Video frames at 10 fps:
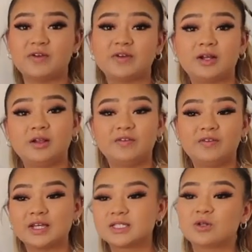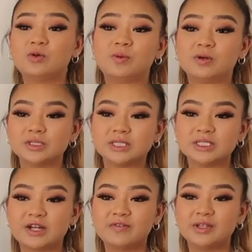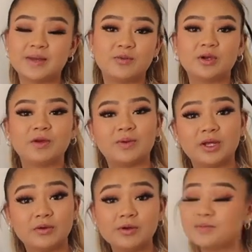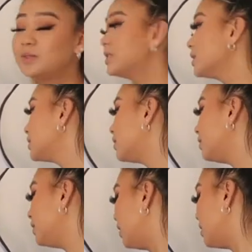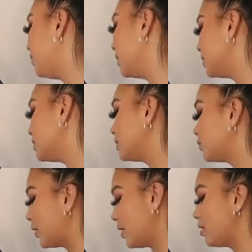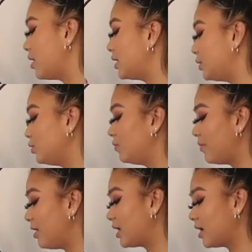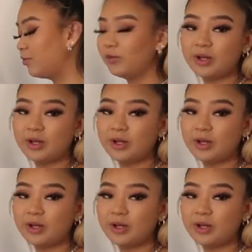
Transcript: traveling a lot for like school balls and stuff when they book in big groups. So yeah, but this is where I do my makeup